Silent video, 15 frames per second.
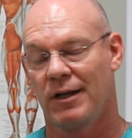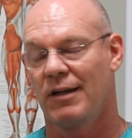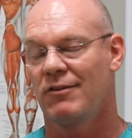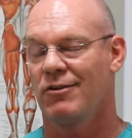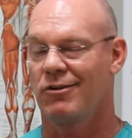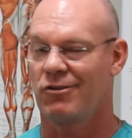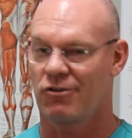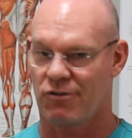
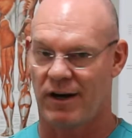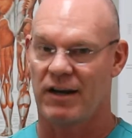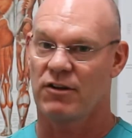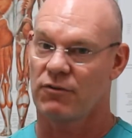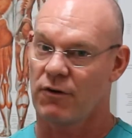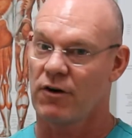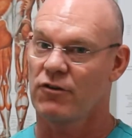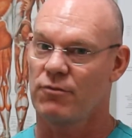It's a
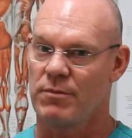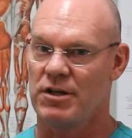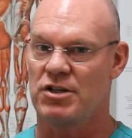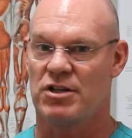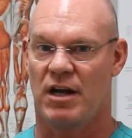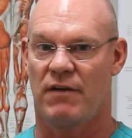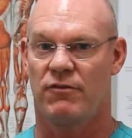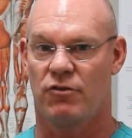transverse
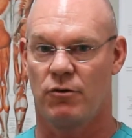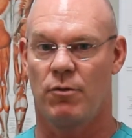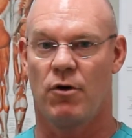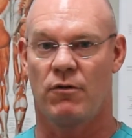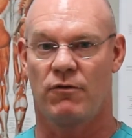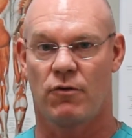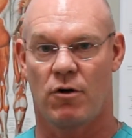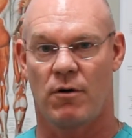midshaft
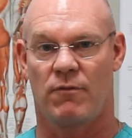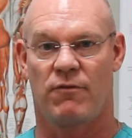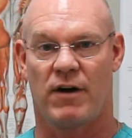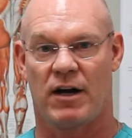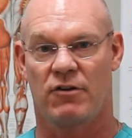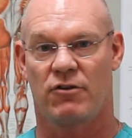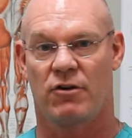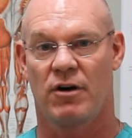two-bone forearm
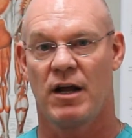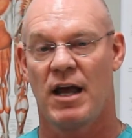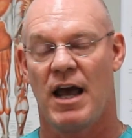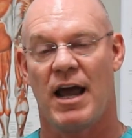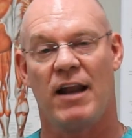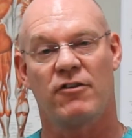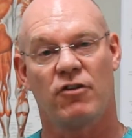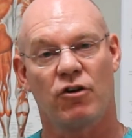fracture,
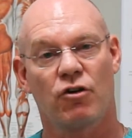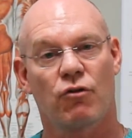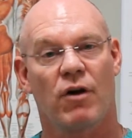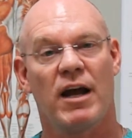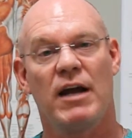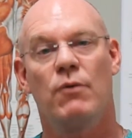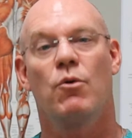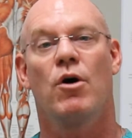and it's a
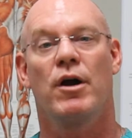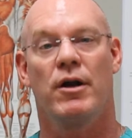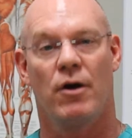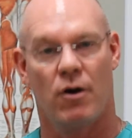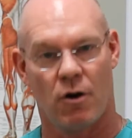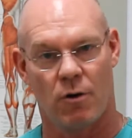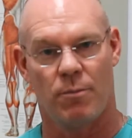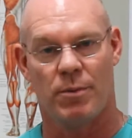grade one
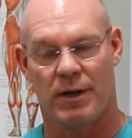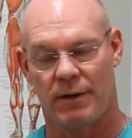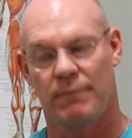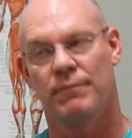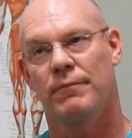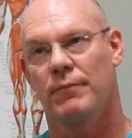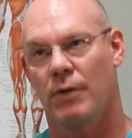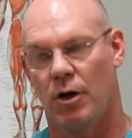open.
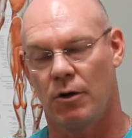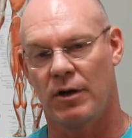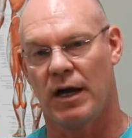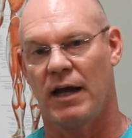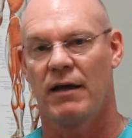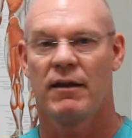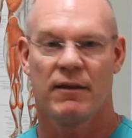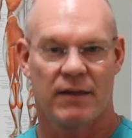
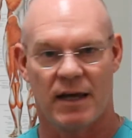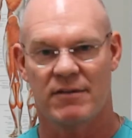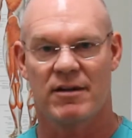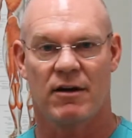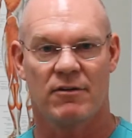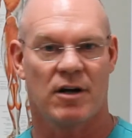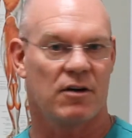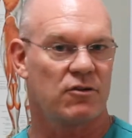Okay, that's
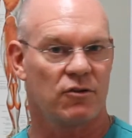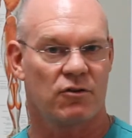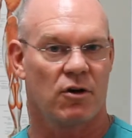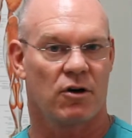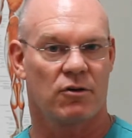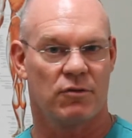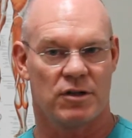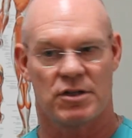how doctors
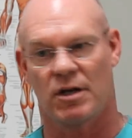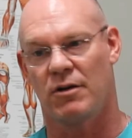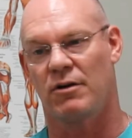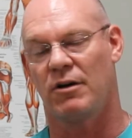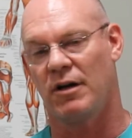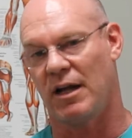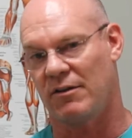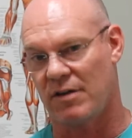talk to each other,
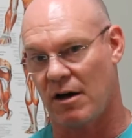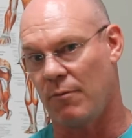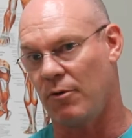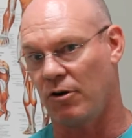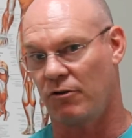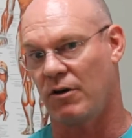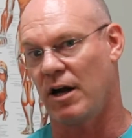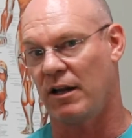and that's how I'm
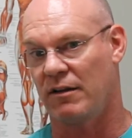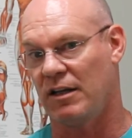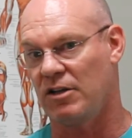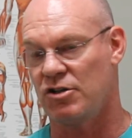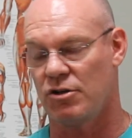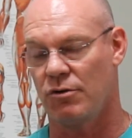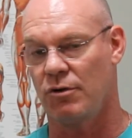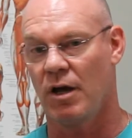going to try to
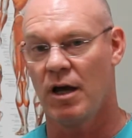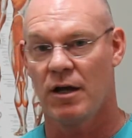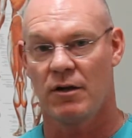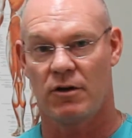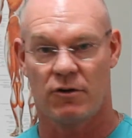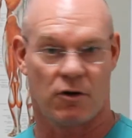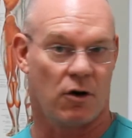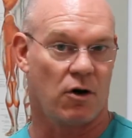teach you
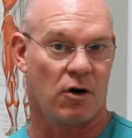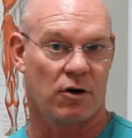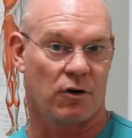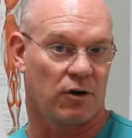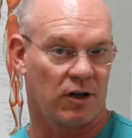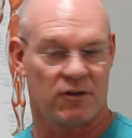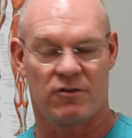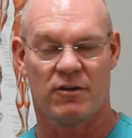to talk
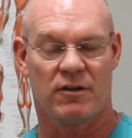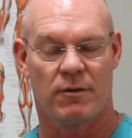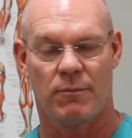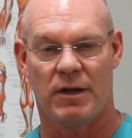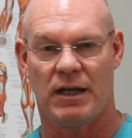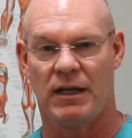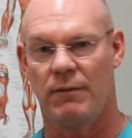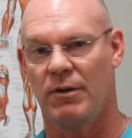or listen to
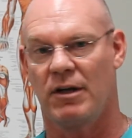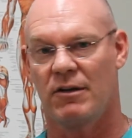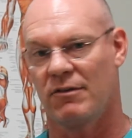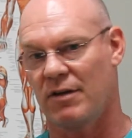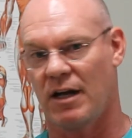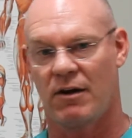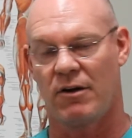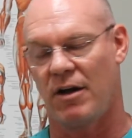me
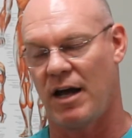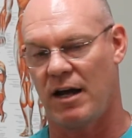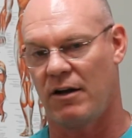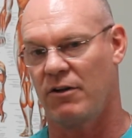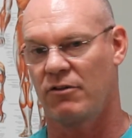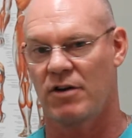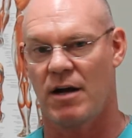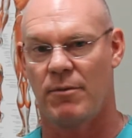because I don't know how to
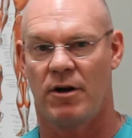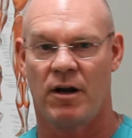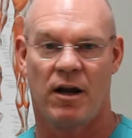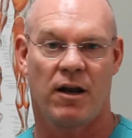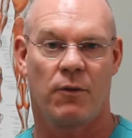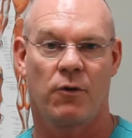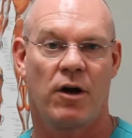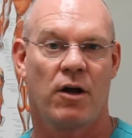describe it in
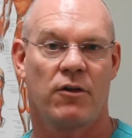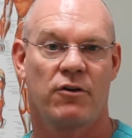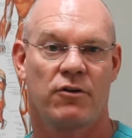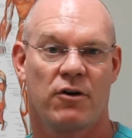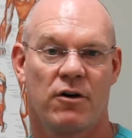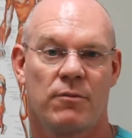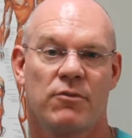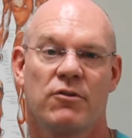other,
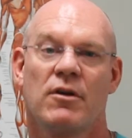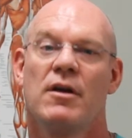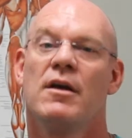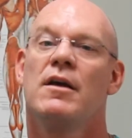terms.